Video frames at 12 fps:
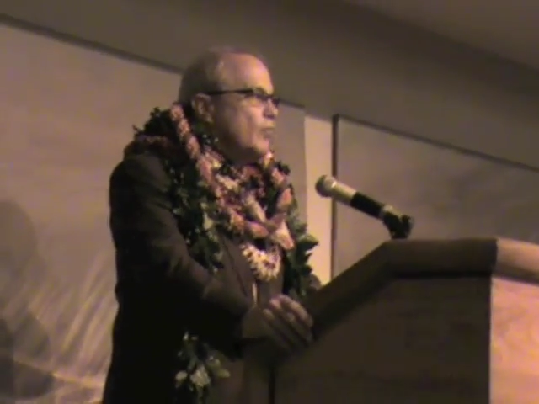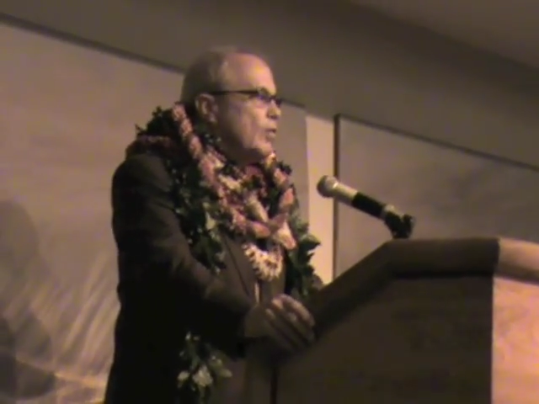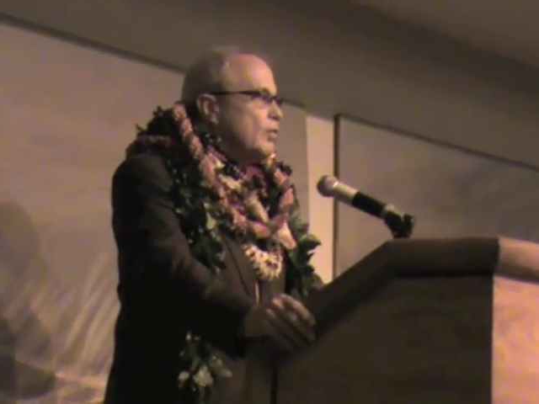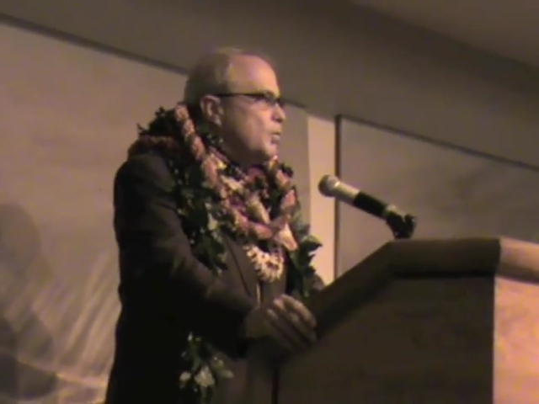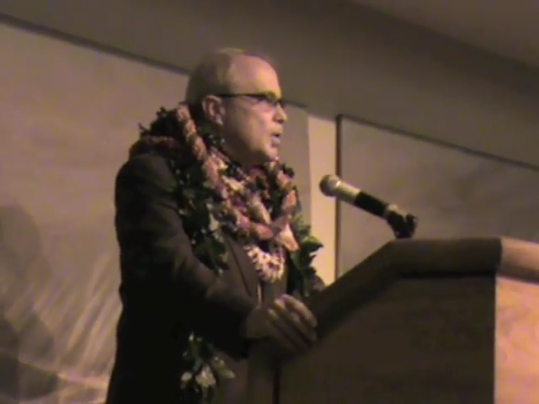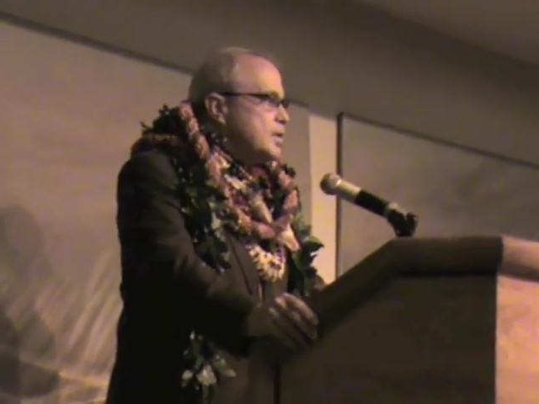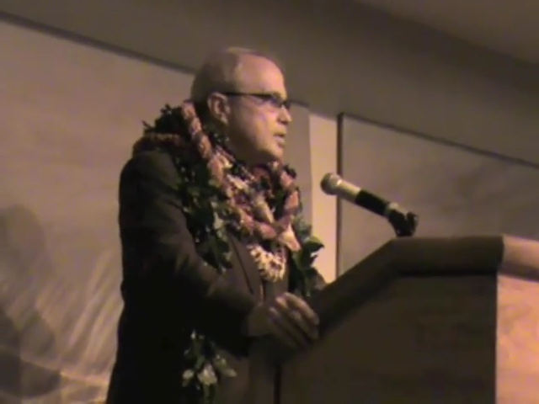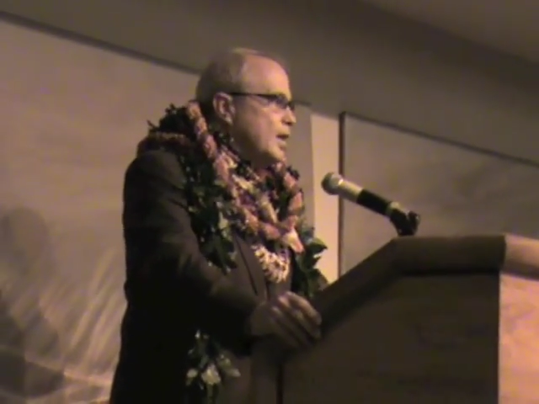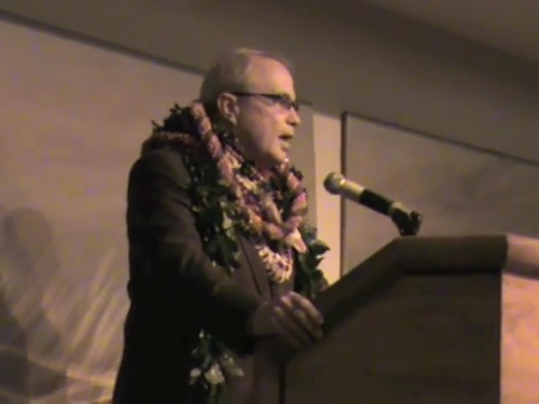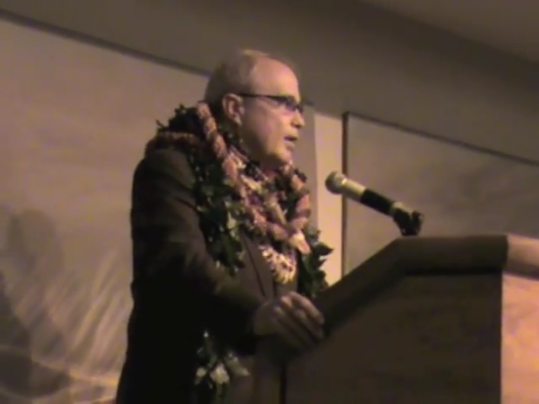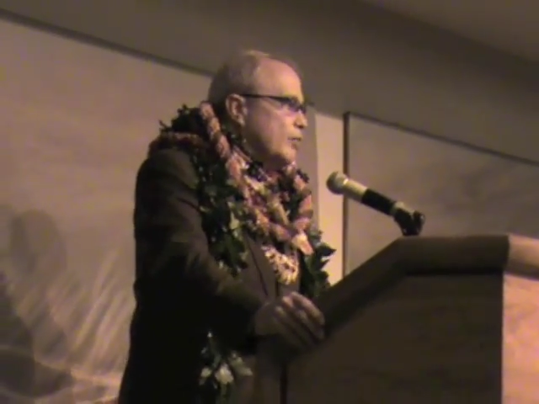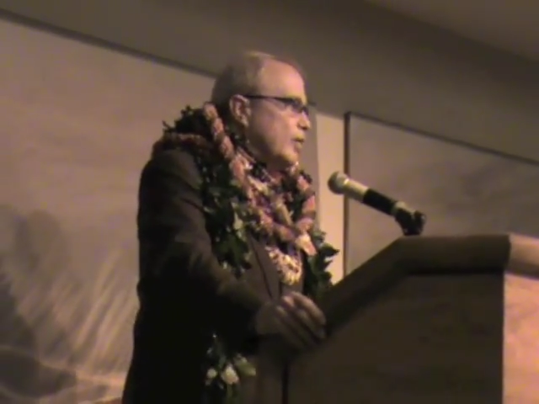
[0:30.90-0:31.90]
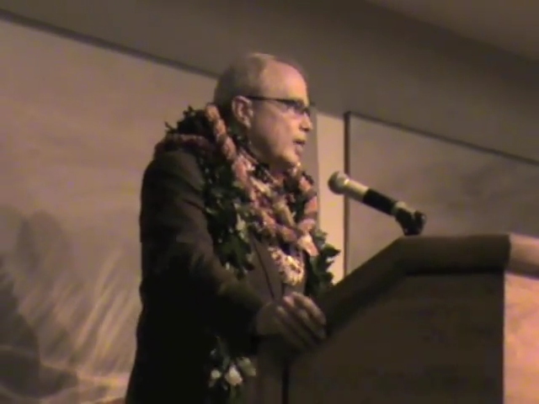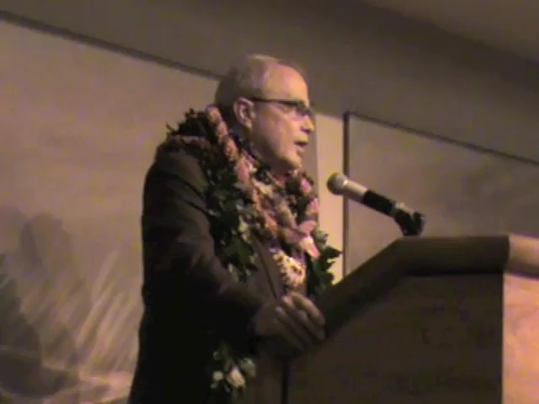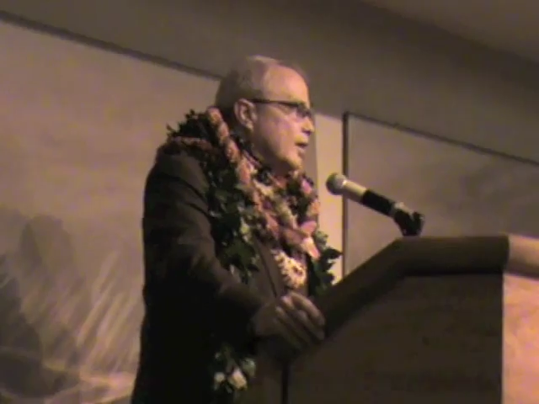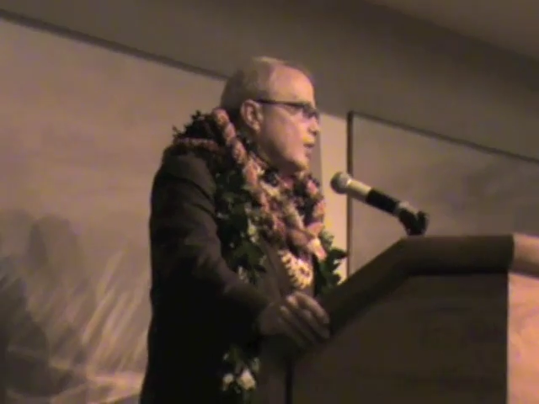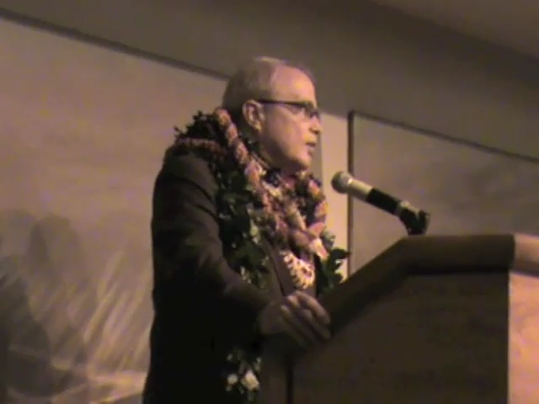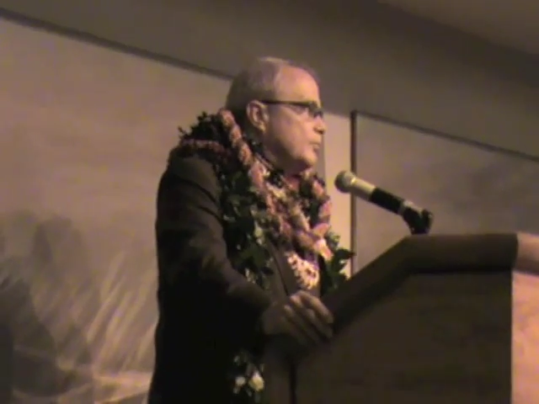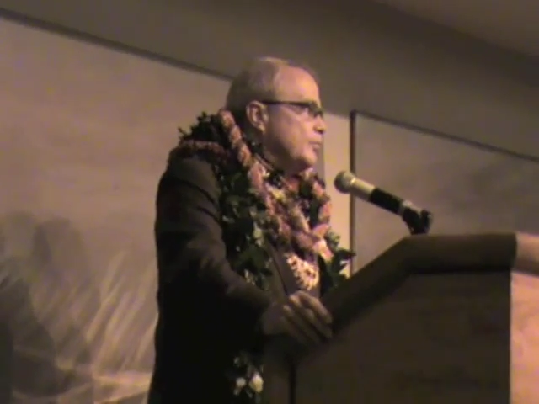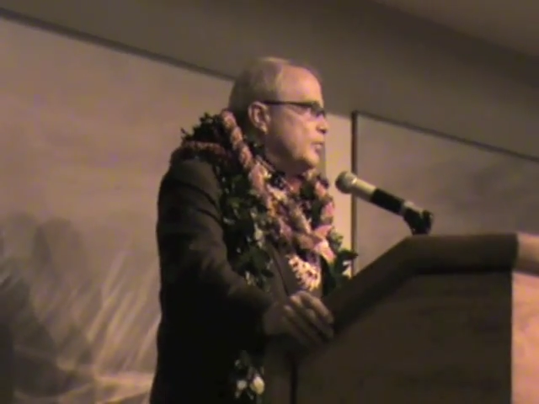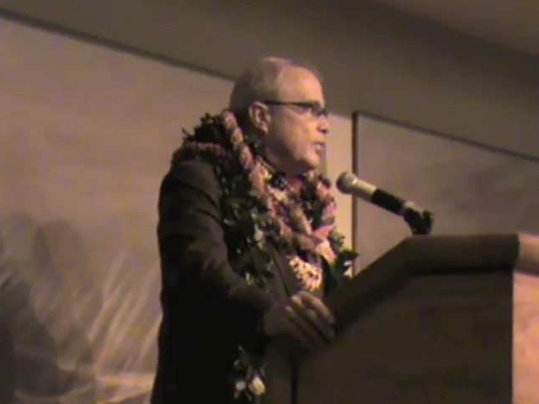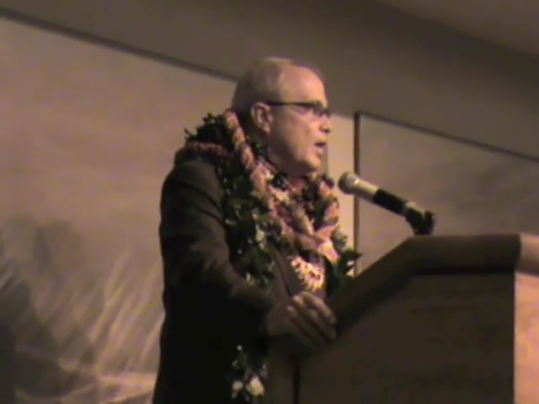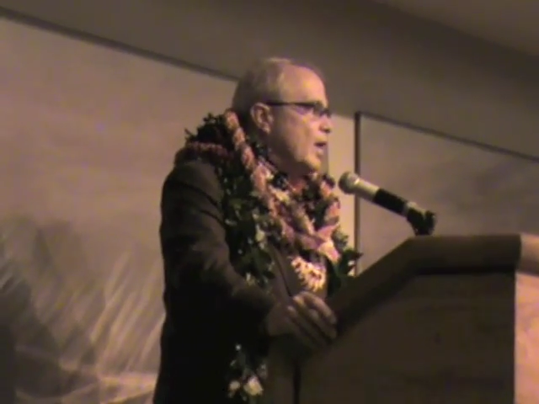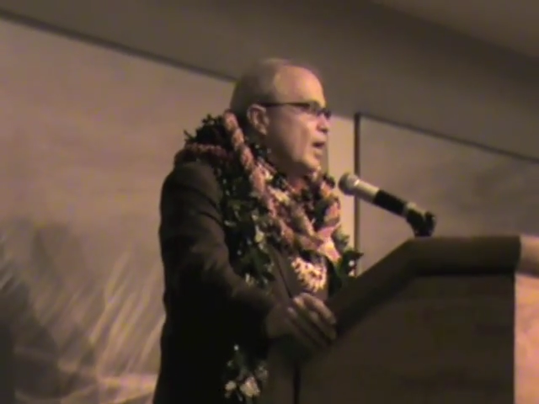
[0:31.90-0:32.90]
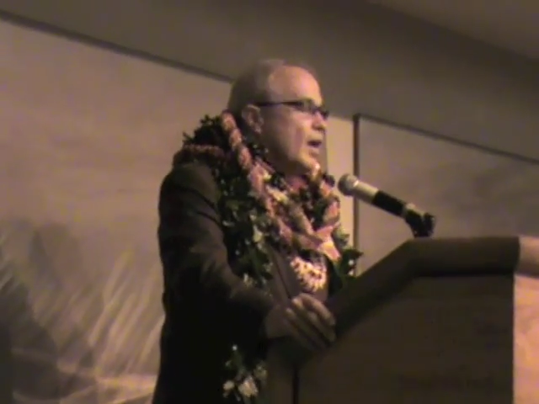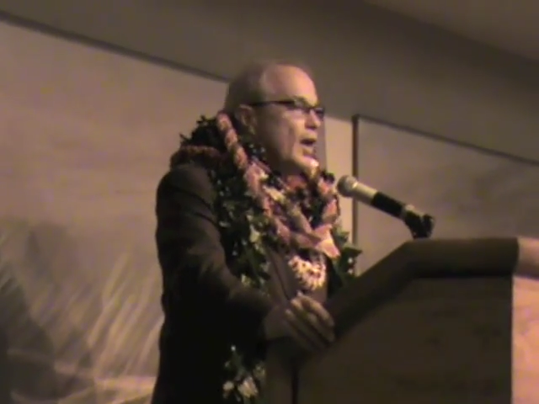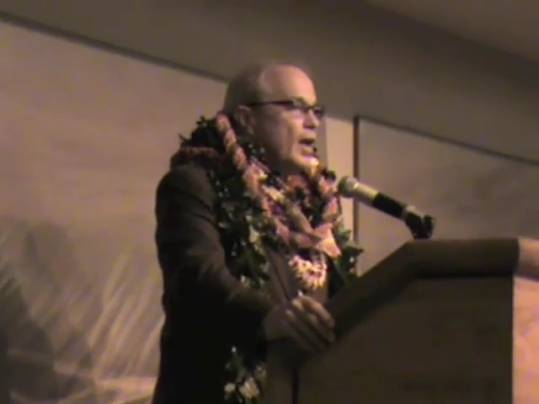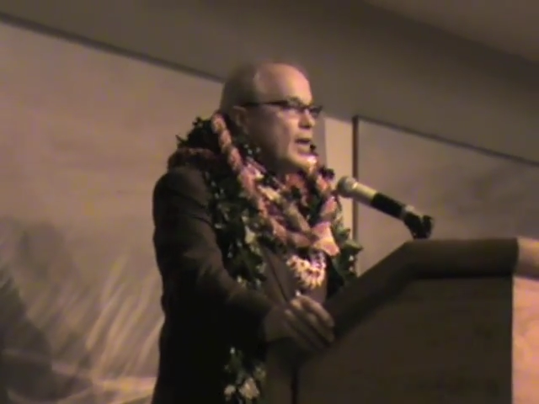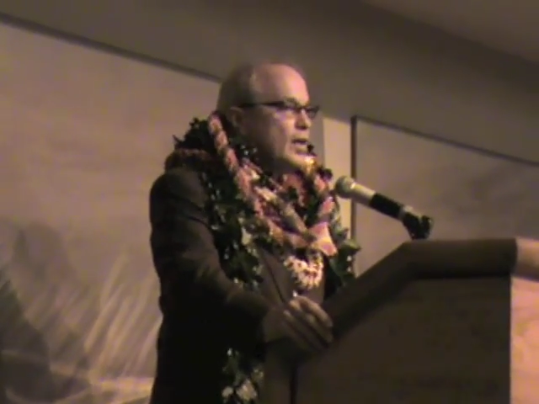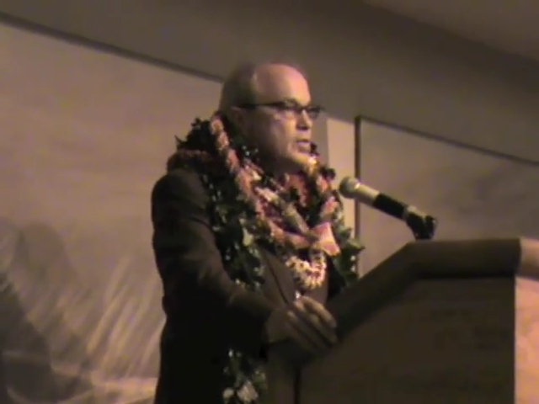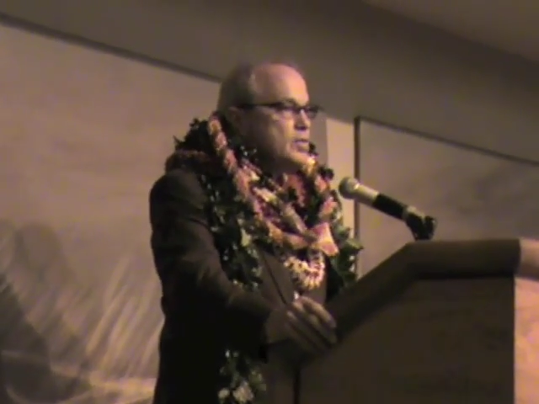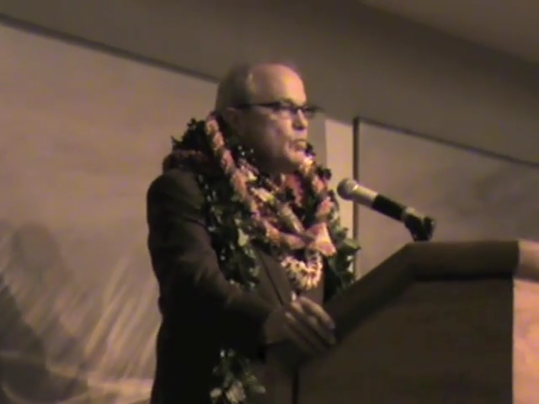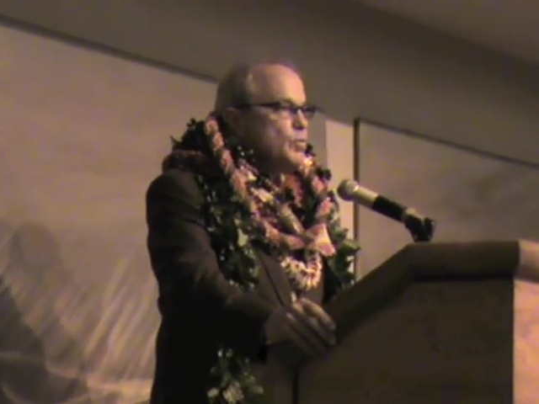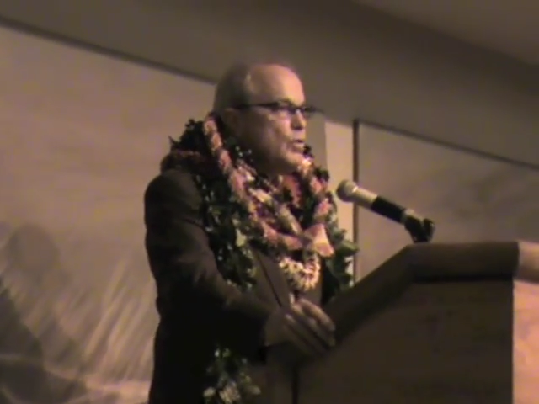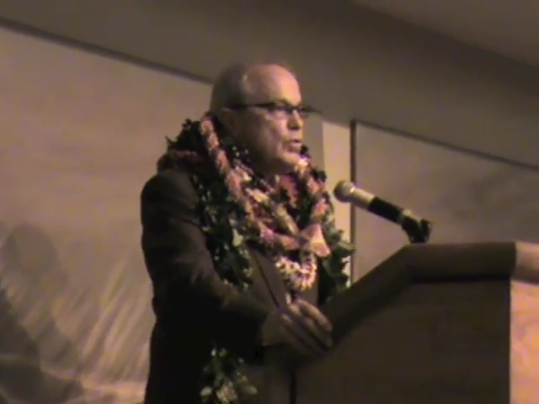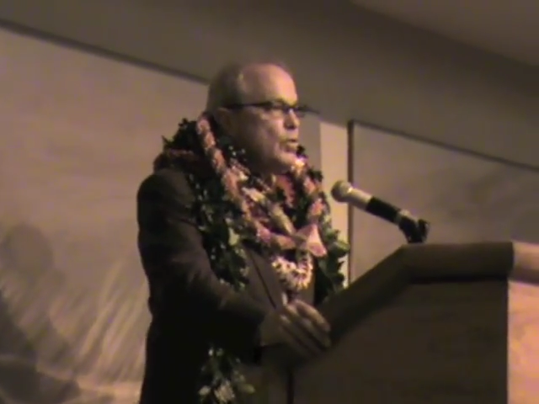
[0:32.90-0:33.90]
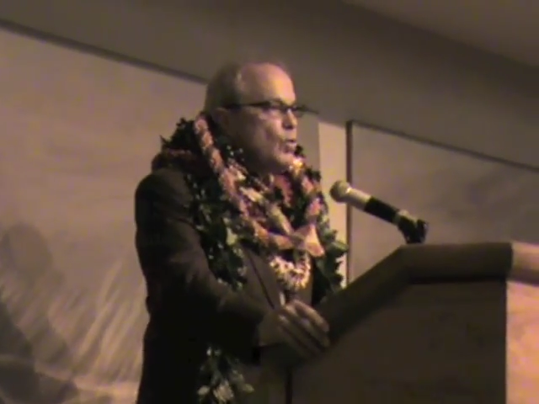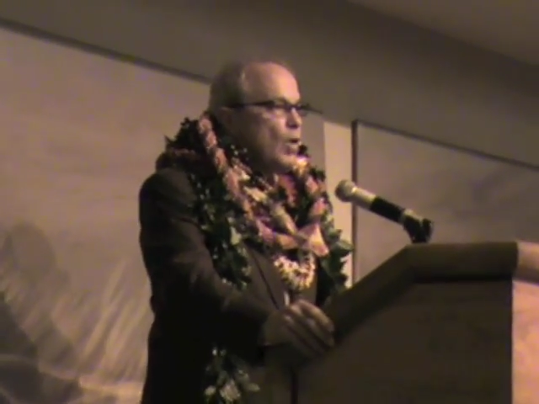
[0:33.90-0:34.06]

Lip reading: of everybody's life in here. He has improved the